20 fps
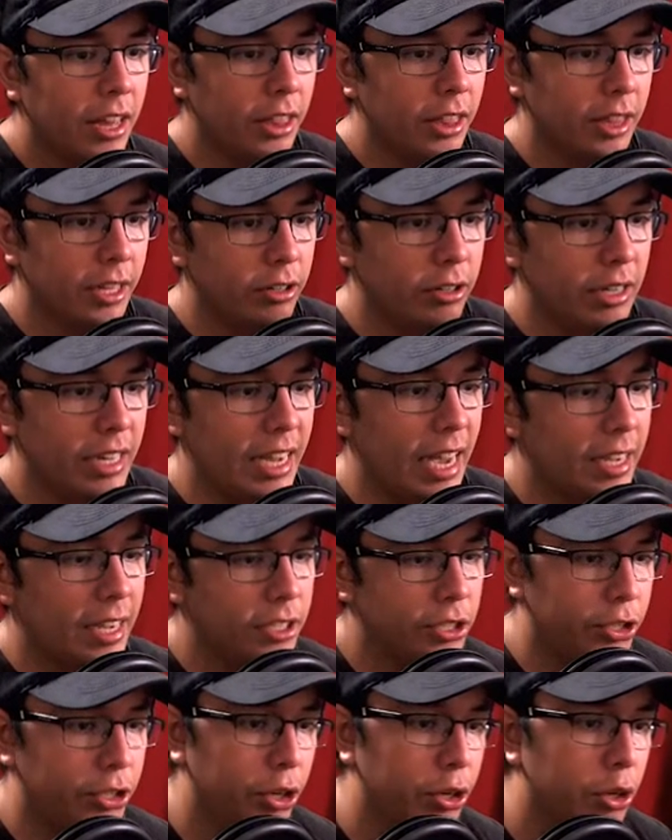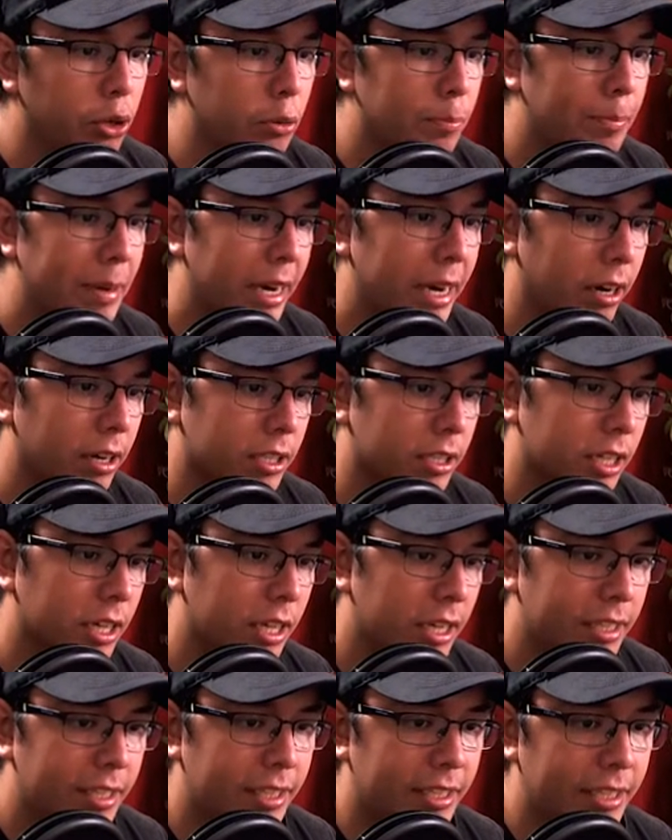literally has two beers
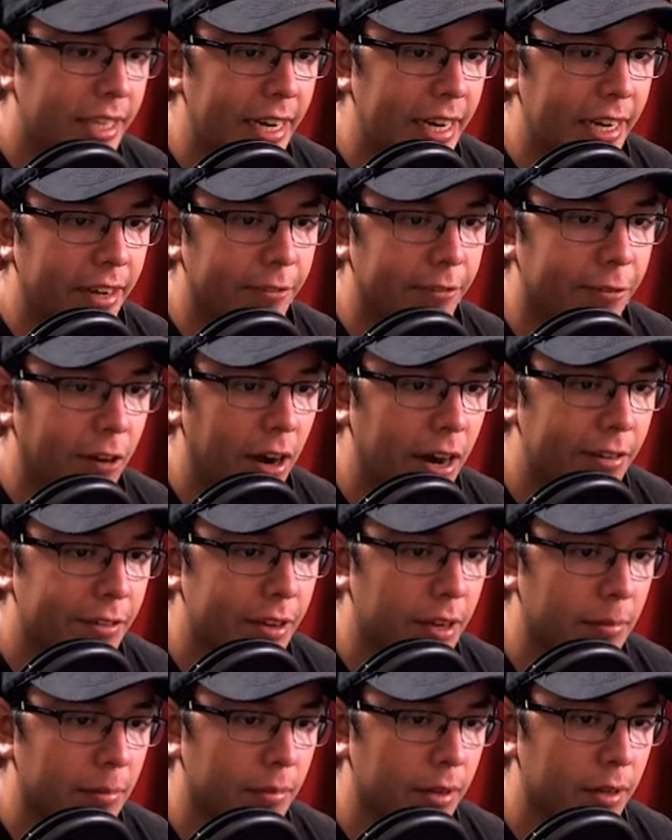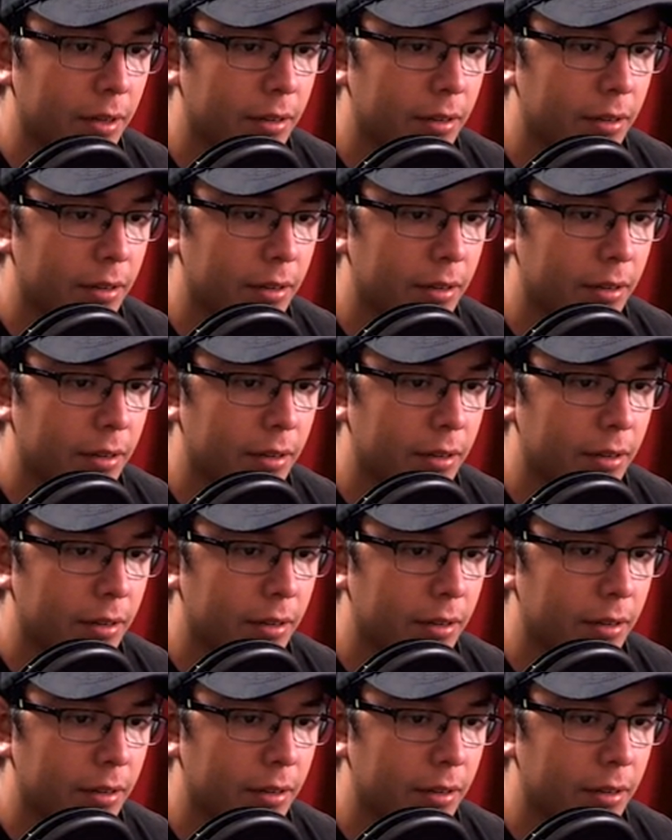sitting in front of him.